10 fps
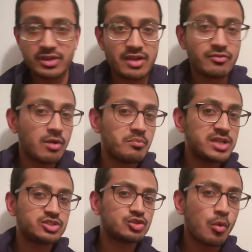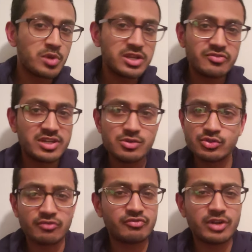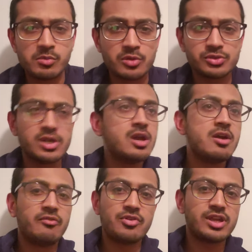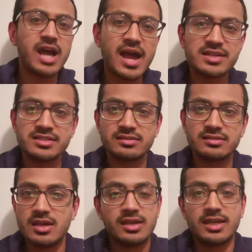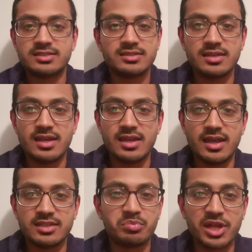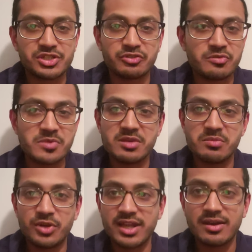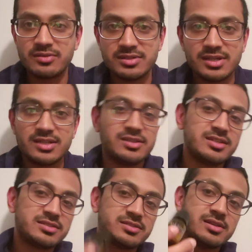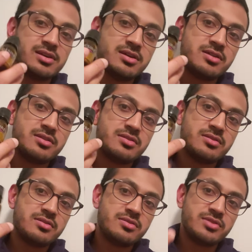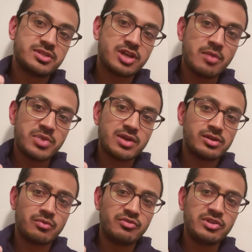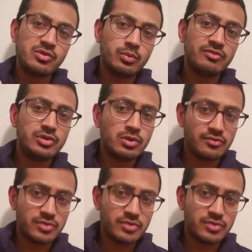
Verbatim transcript: And I've made so many videos on pheromones for the guys, and it's it's a pleasure for me to bring out this this compound and a re review of